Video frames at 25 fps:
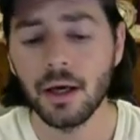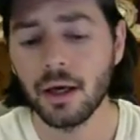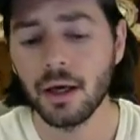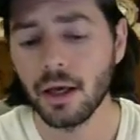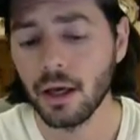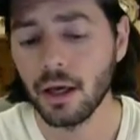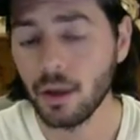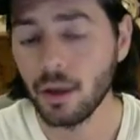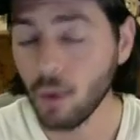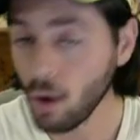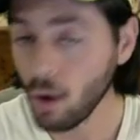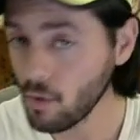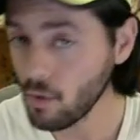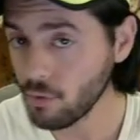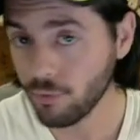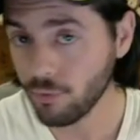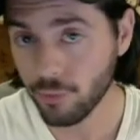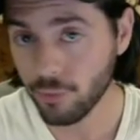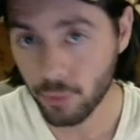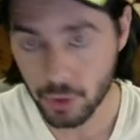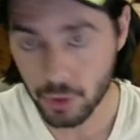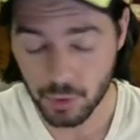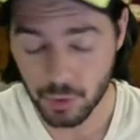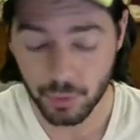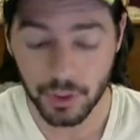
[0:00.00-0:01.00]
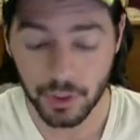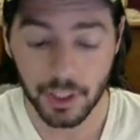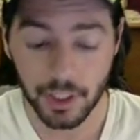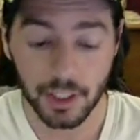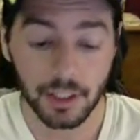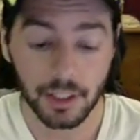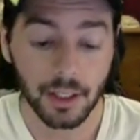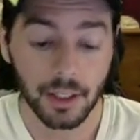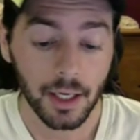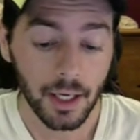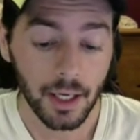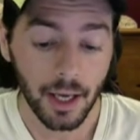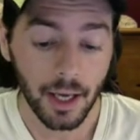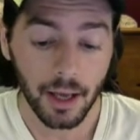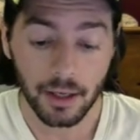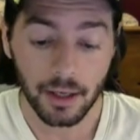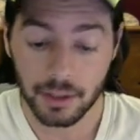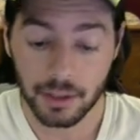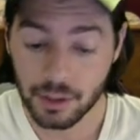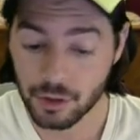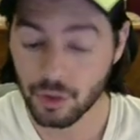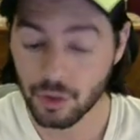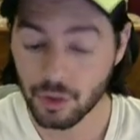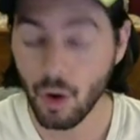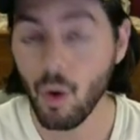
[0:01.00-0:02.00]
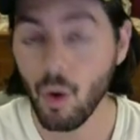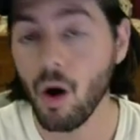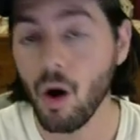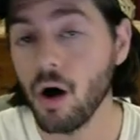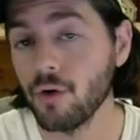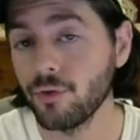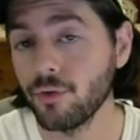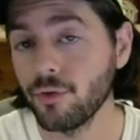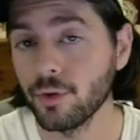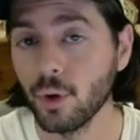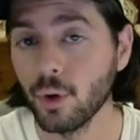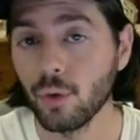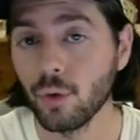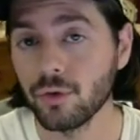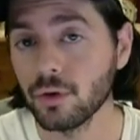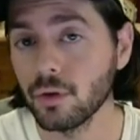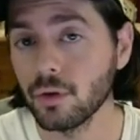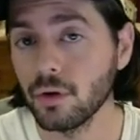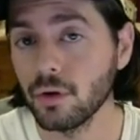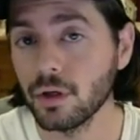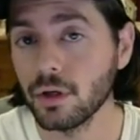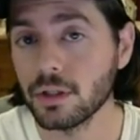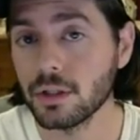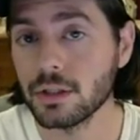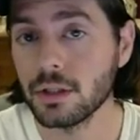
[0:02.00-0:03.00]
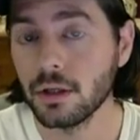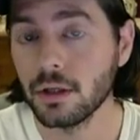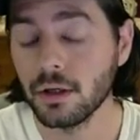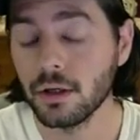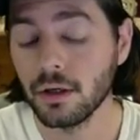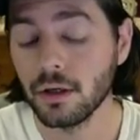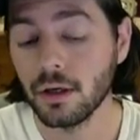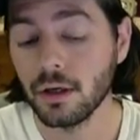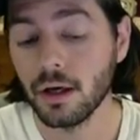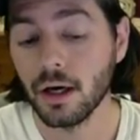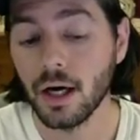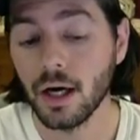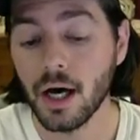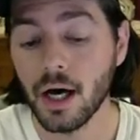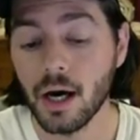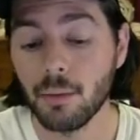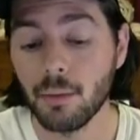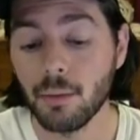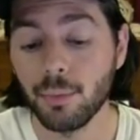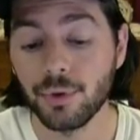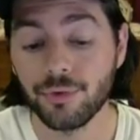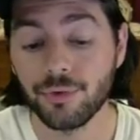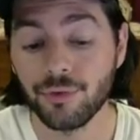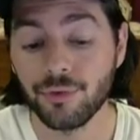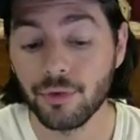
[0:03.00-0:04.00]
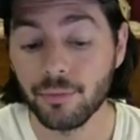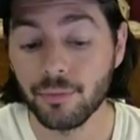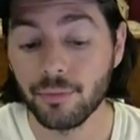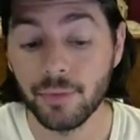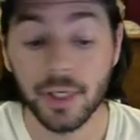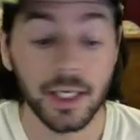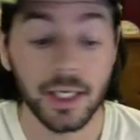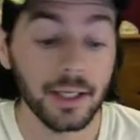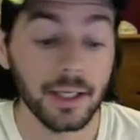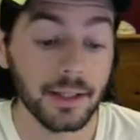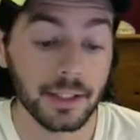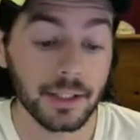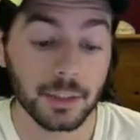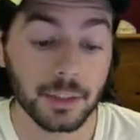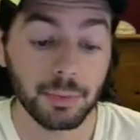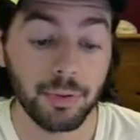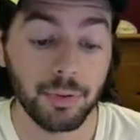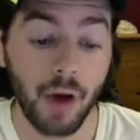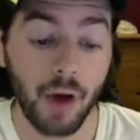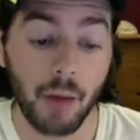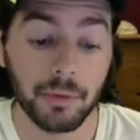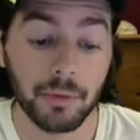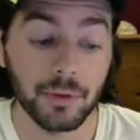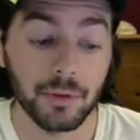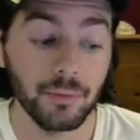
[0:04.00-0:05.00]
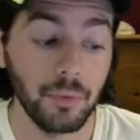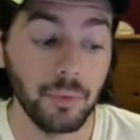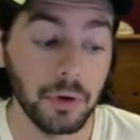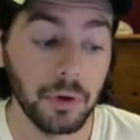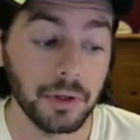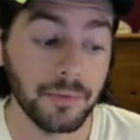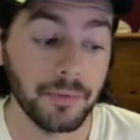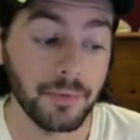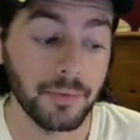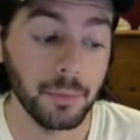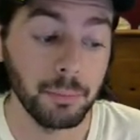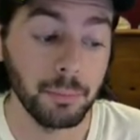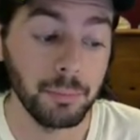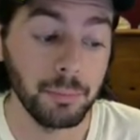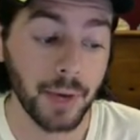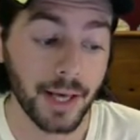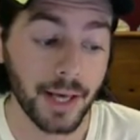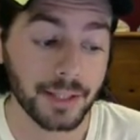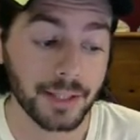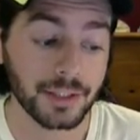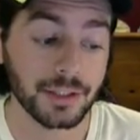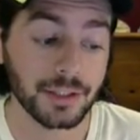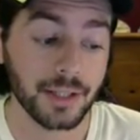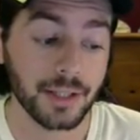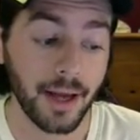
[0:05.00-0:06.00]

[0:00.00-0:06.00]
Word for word: in all the foods we eat, and it's so often overlooked. Uh, but for me, that's probably one of the best